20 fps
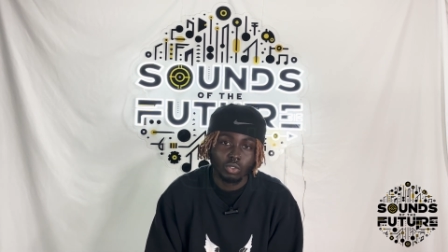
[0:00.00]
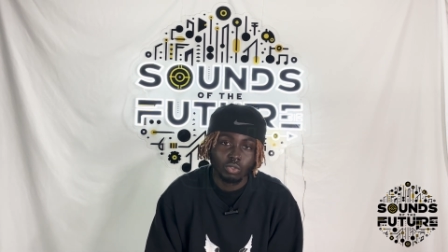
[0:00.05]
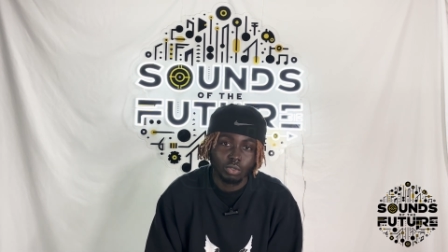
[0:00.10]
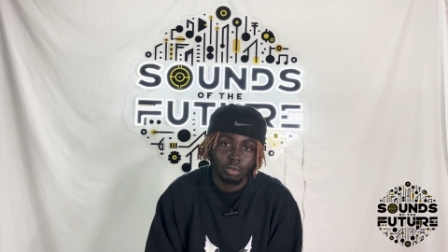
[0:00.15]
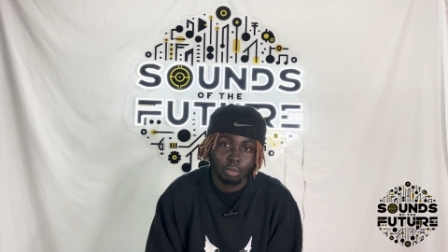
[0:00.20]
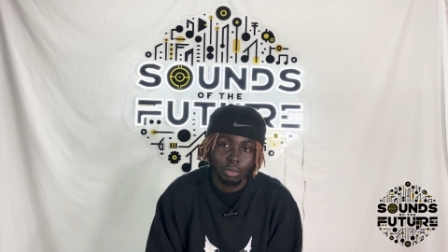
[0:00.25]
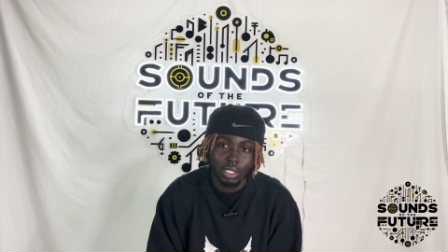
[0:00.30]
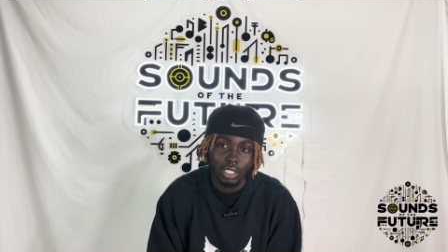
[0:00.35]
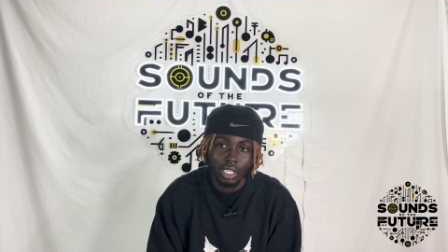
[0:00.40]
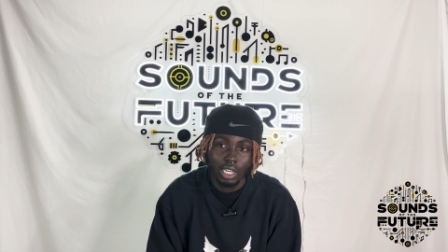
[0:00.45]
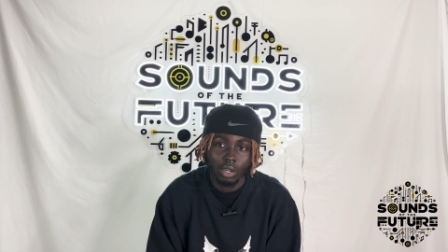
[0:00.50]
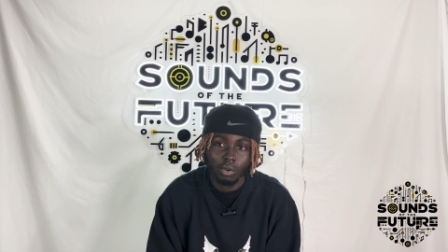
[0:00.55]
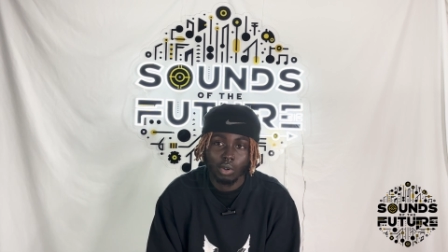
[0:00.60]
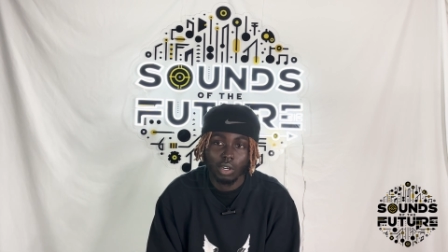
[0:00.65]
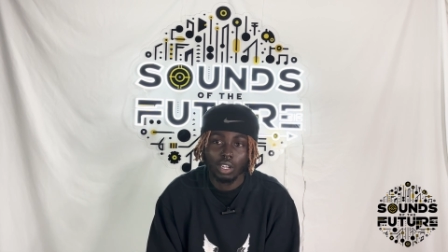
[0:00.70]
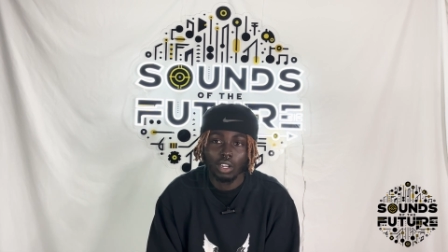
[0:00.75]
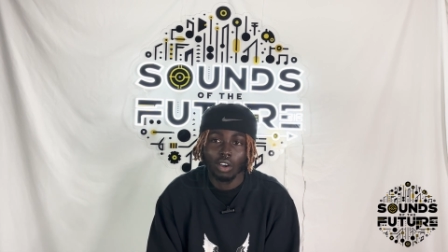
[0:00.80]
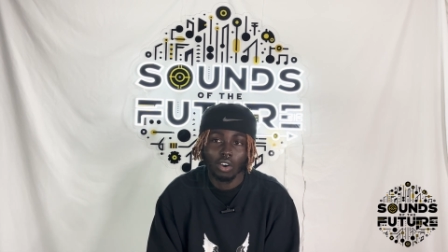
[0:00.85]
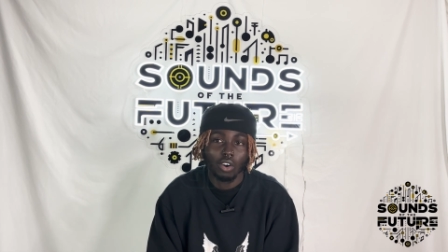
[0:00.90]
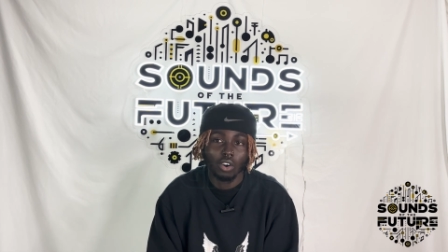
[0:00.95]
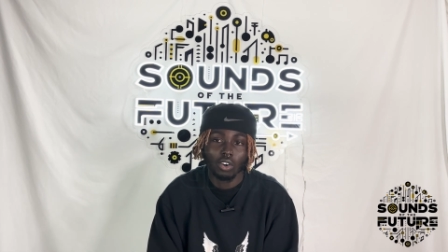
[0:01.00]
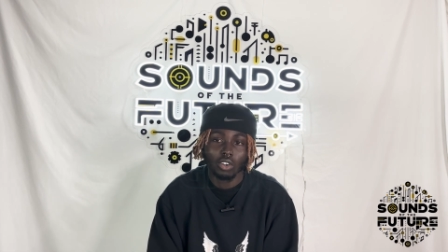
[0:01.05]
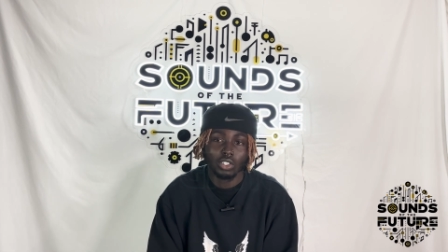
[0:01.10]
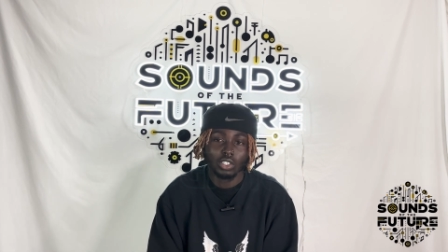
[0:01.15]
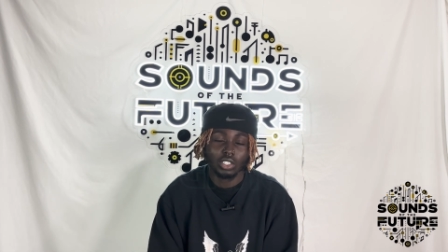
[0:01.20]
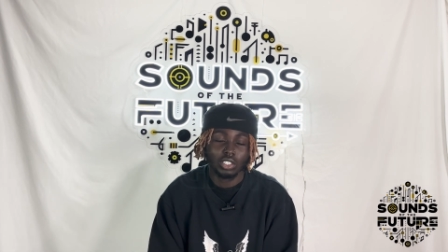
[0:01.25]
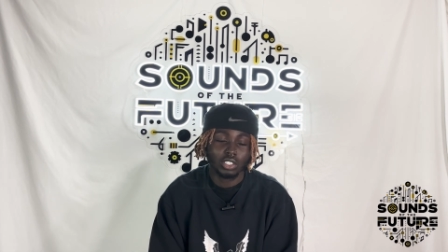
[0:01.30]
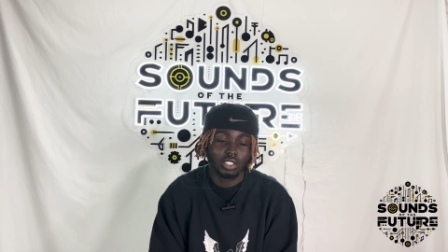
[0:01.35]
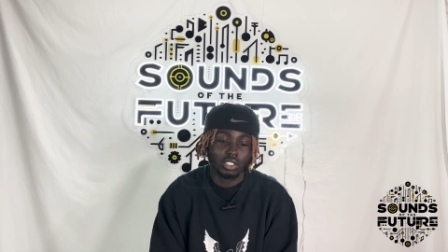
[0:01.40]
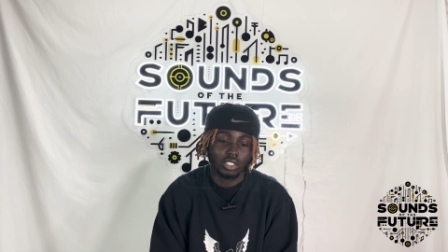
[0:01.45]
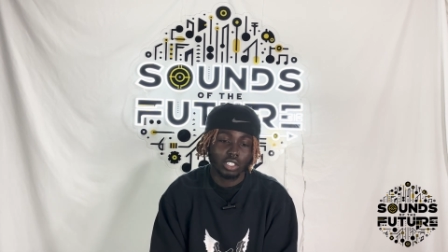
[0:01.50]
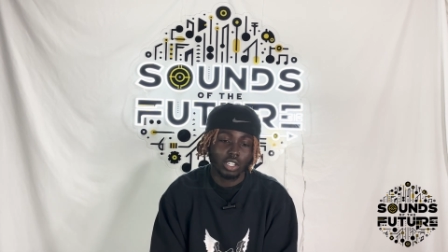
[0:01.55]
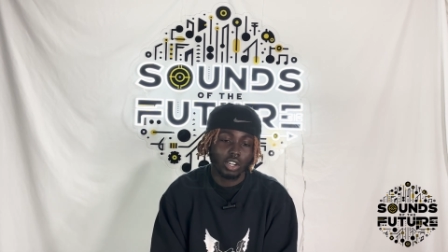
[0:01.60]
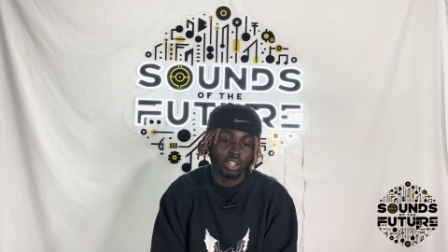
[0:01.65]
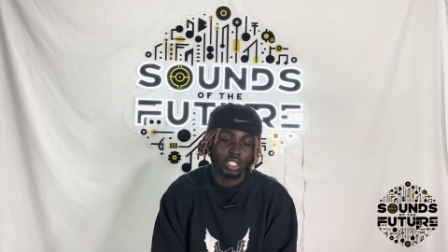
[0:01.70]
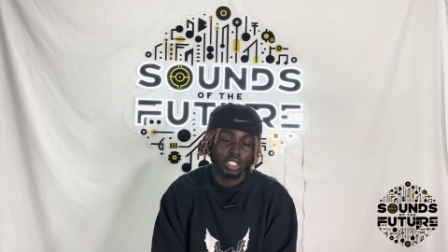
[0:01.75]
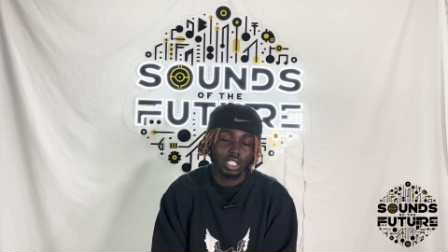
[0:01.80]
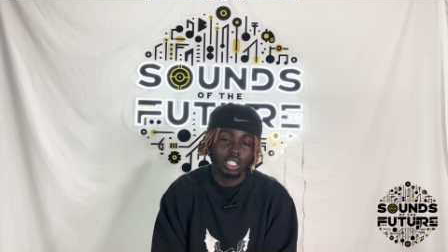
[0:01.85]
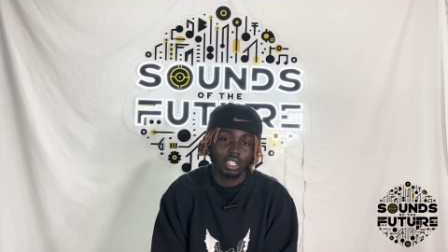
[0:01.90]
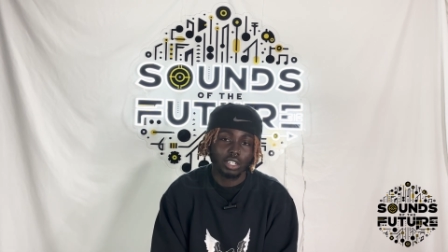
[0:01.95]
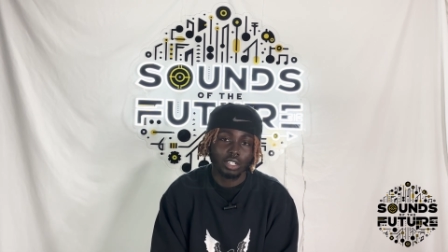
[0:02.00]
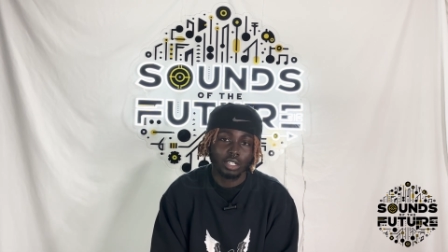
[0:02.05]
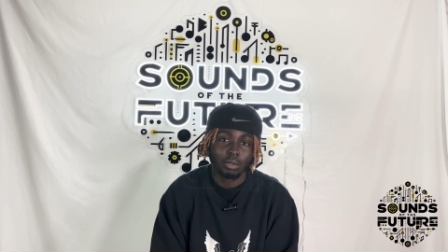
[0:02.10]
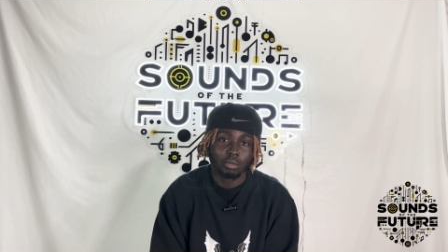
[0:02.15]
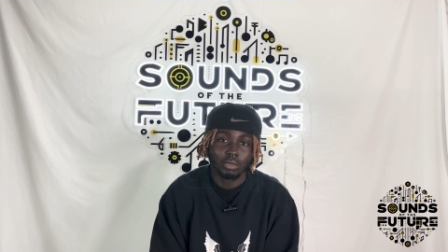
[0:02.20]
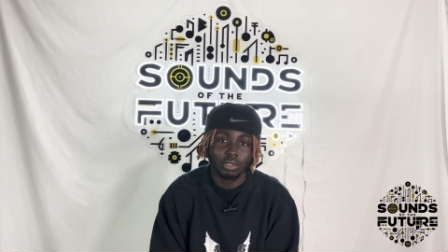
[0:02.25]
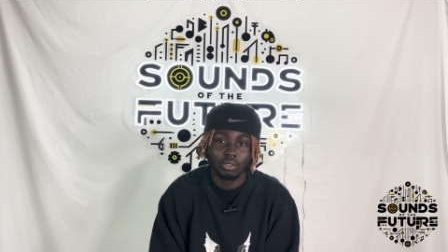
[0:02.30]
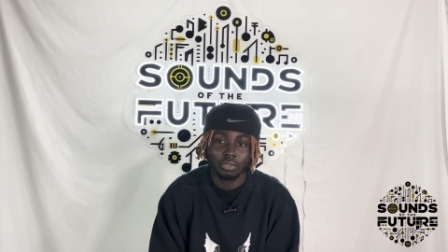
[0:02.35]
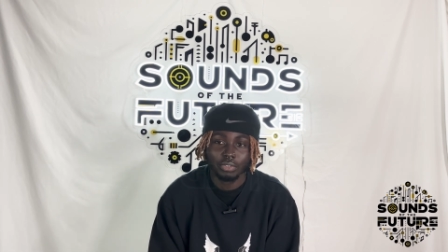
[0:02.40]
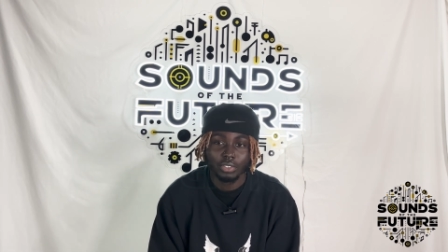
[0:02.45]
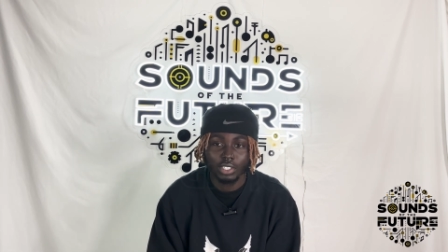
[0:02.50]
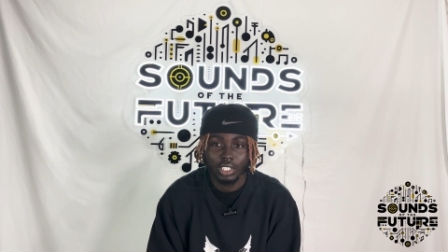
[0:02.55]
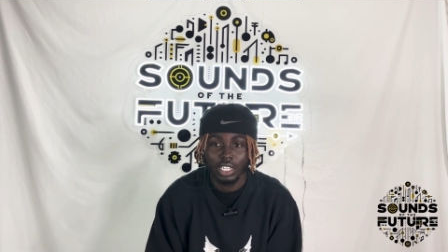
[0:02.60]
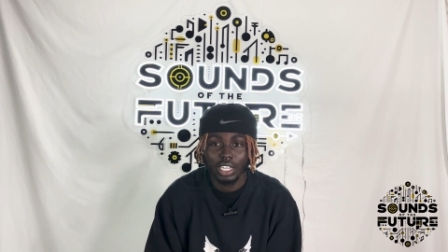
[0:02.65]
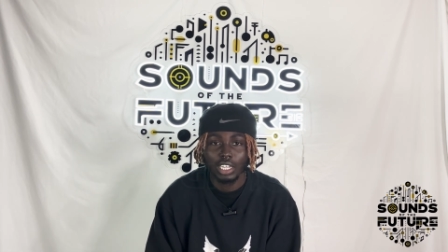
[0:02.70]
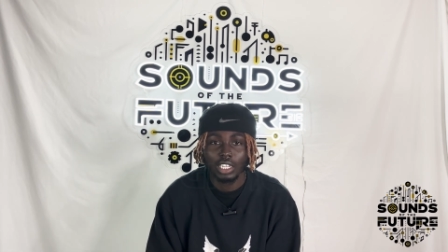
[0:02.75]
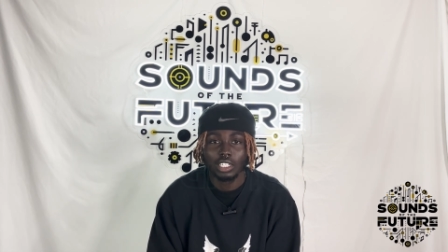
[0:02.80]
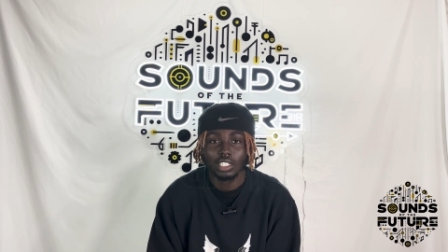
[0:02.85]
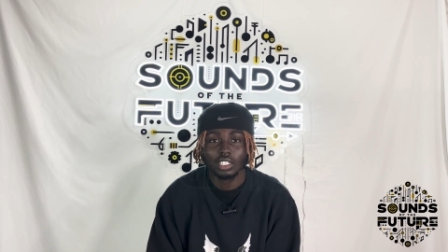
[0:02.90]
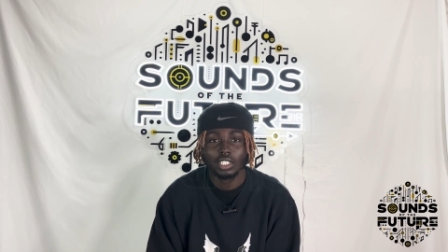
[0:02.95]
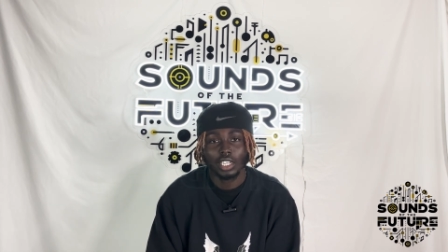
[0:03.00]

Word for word: You feel me? I want all these, all the gal them to feel like,